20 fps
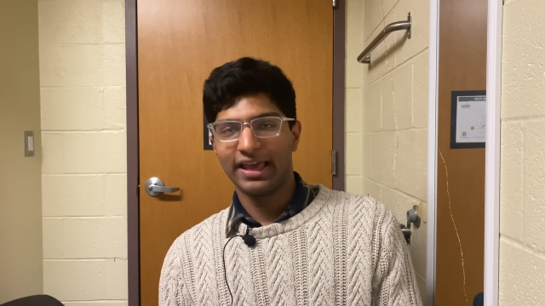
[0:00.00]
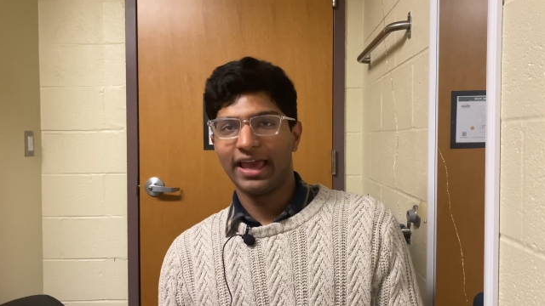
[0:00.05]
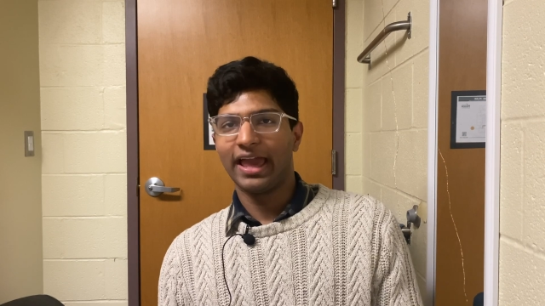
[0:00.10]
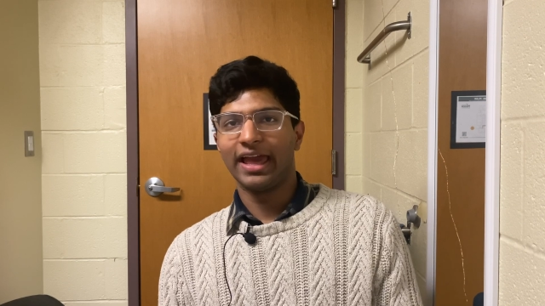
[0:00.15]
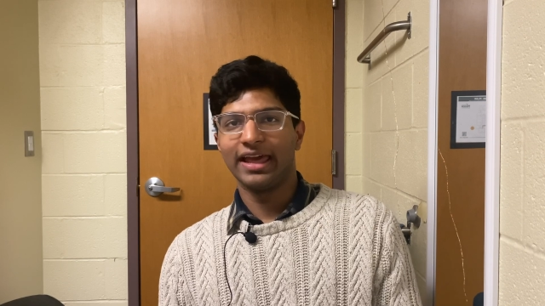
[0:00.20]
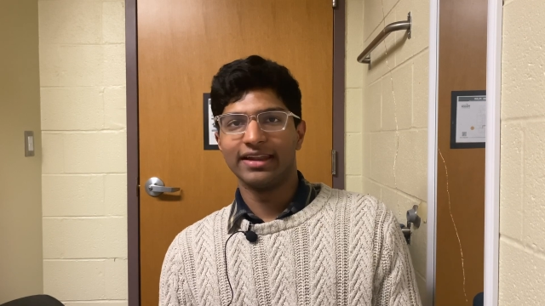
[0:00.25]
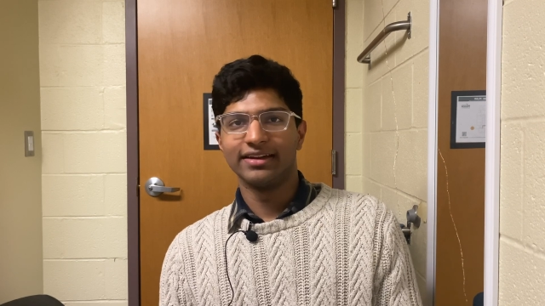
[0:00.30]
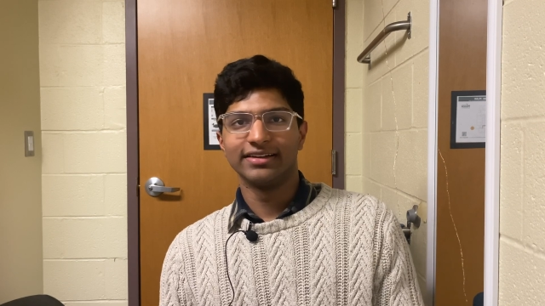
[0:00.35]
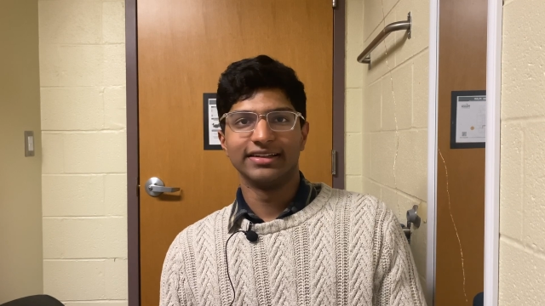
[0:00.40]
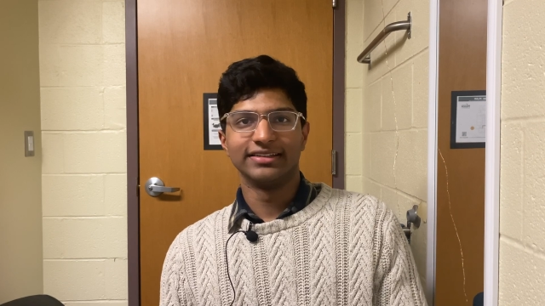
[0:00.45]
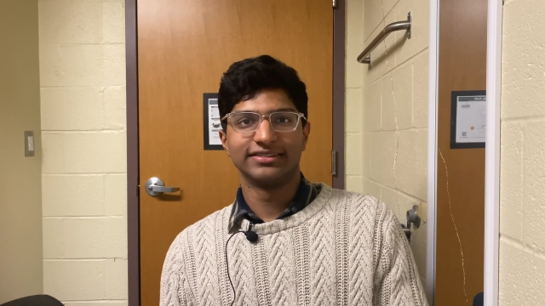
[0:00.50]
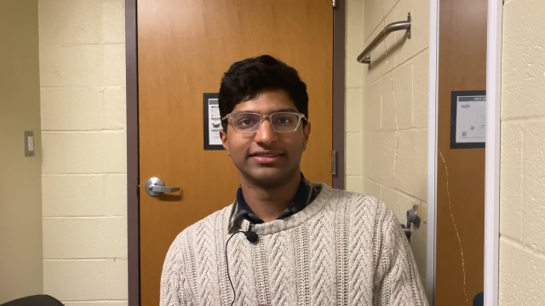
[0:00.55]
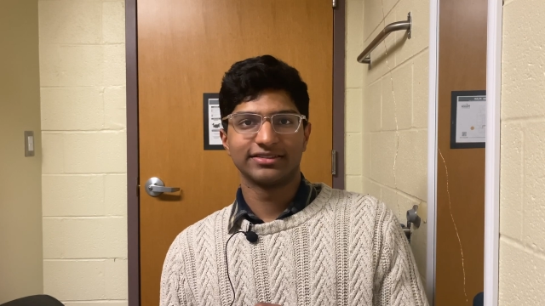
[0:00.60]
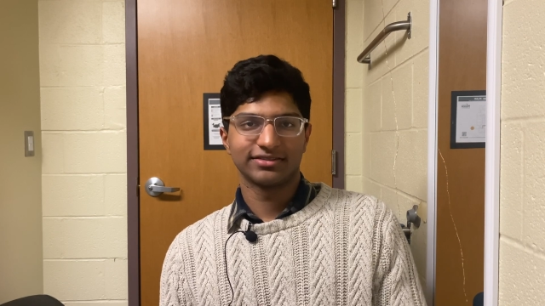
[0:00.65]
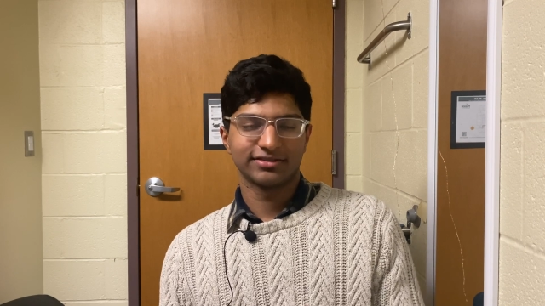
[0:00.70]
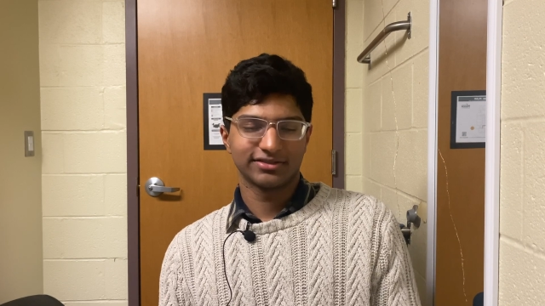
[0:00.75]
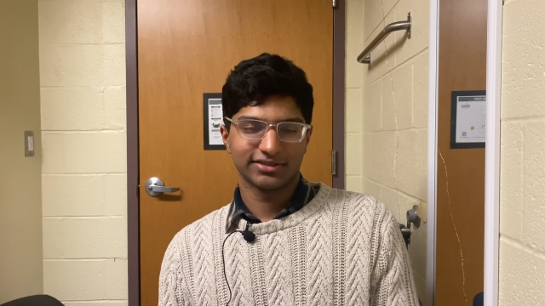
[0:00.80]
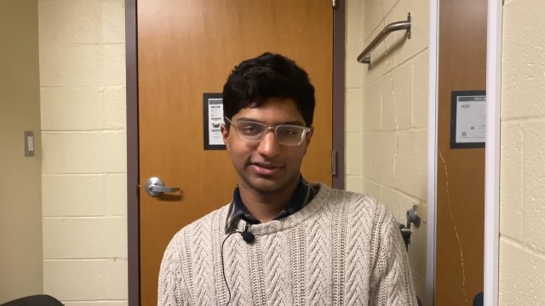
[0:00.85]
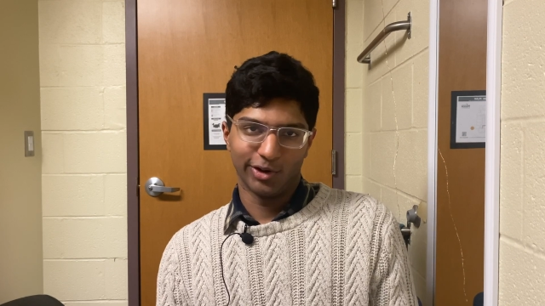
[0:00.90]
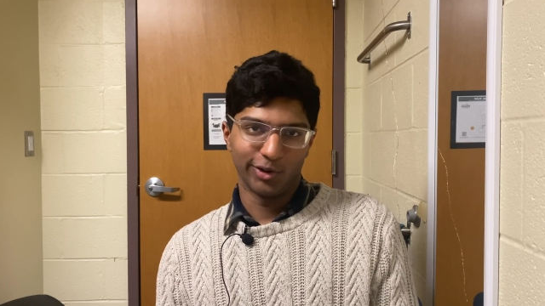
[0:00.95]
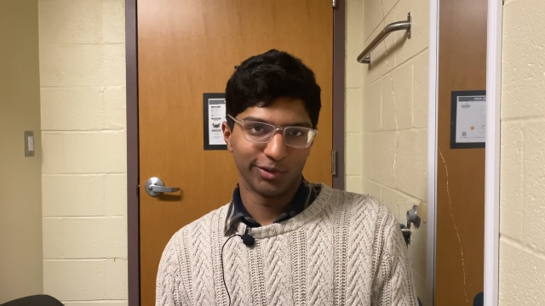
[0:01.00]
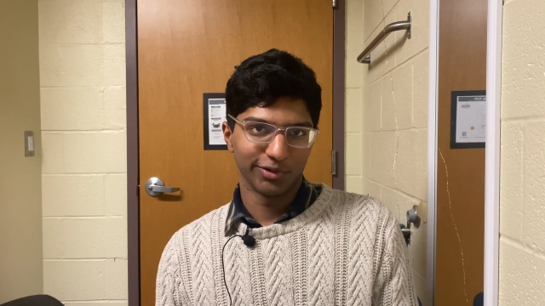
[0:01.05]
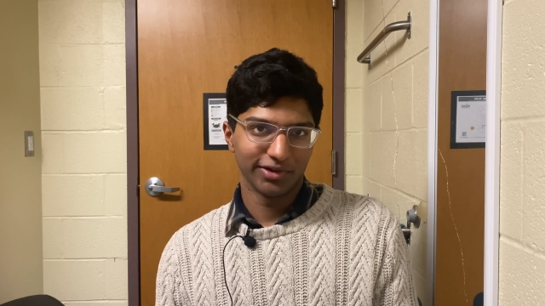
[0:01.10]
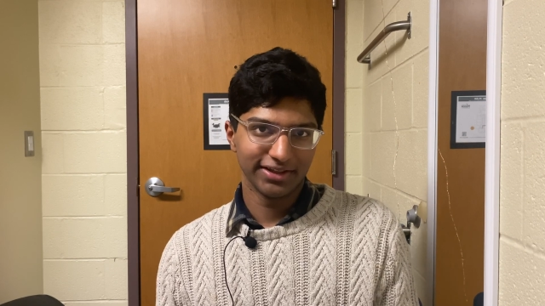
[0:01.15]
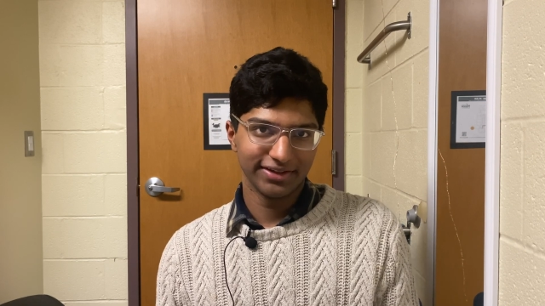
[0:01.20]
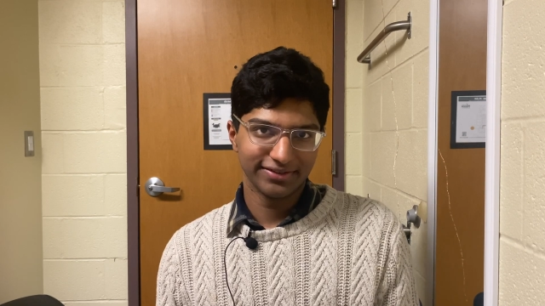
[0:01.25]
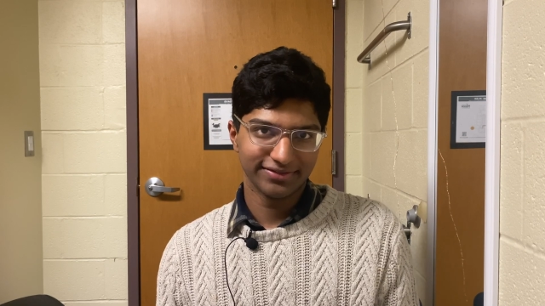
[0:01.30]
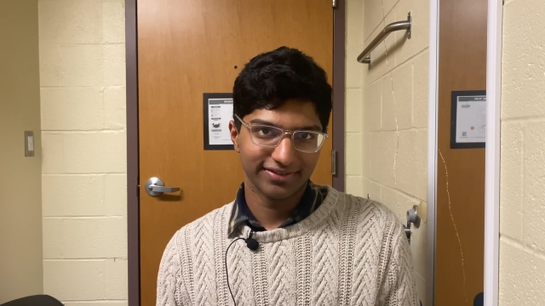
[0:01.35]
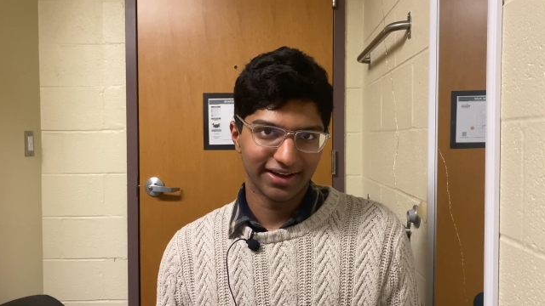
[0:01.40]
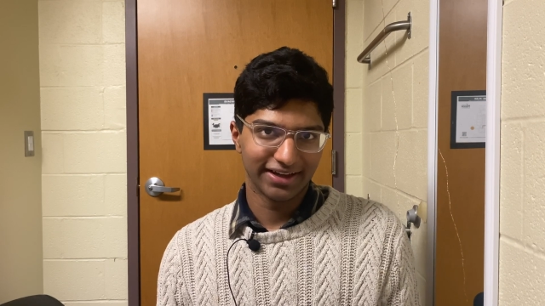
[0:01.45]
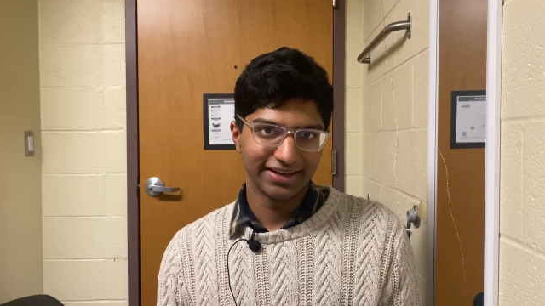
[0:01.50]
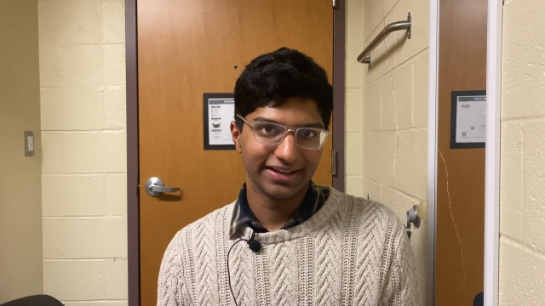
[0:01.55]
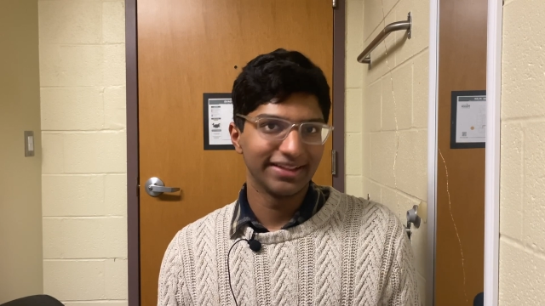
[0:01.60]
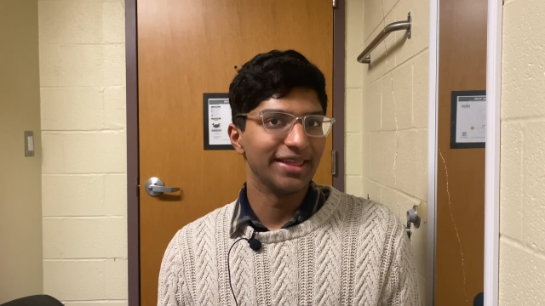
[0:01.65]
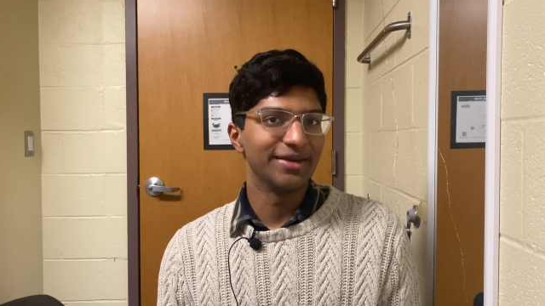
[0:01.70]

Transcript: And it's totally fine,